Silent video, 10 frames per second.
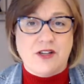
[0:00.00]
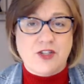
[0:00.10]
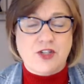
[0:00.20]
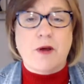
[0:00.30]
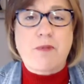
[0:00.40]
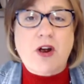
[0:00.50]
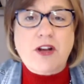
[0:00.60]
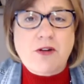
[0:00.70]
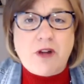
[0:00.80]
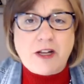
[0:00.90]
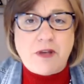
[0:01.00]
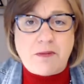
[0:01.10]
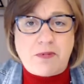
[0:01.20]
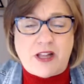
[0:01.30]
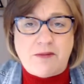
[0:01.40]
So my park and rec
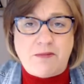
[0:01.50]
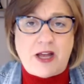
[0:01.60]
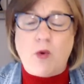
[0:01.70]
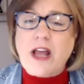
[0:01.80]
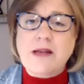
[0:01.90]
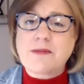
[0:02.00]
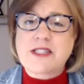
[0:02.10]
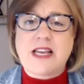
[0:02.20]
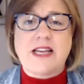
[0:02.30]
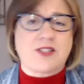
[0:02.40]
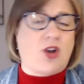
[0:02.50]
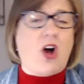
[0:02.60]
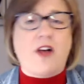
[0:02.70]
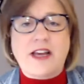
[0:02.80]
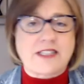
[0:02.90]
people and my YMCAs and
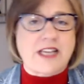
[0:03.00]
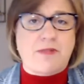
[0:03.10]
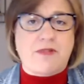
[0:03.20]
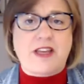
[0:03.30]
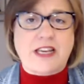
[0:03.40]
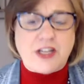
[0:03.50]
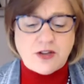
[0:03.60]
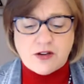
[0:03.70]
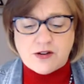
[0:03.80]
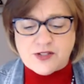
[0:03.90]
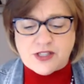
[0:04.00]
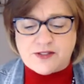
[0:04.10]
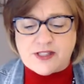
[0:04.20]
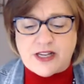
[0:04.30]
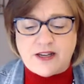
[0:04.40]
all that type of thing, can you hear yourself
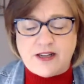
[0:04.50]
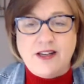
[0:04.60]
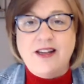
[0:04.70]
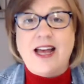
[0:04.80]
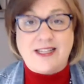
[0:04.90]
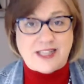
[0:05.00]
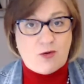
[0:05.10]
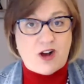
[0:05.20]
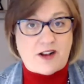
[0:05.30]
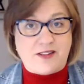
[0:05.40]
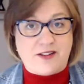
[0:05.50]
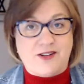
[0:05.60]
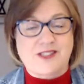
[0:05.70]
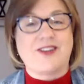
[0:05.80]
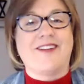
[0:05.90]
saying as I walk in the door,
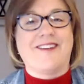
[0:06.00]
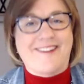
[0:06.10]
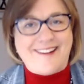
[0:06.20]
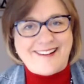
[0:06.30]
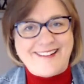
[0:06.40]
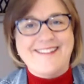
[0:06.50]
so Laurie,